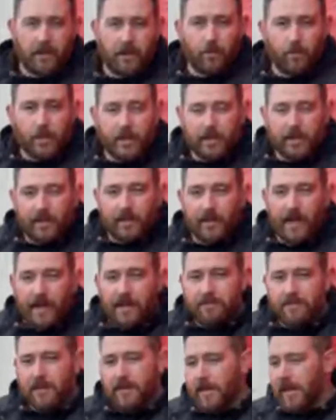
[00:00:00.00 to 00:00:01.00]
the weekly
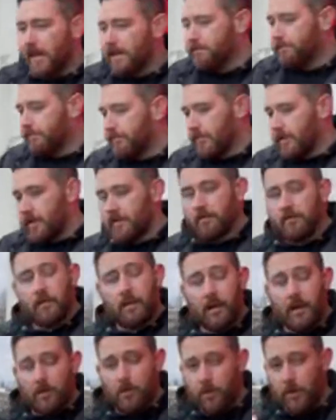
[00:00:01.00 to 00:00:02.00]
live today.
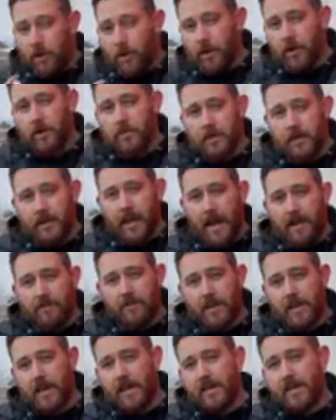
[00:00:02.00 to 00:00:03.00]
We're going to be
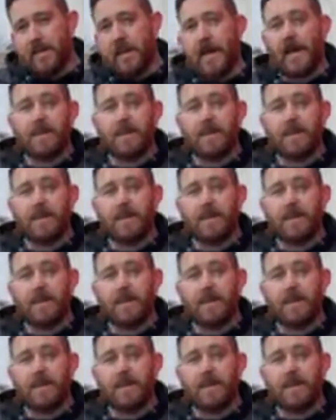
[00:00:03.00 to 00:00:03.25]
live again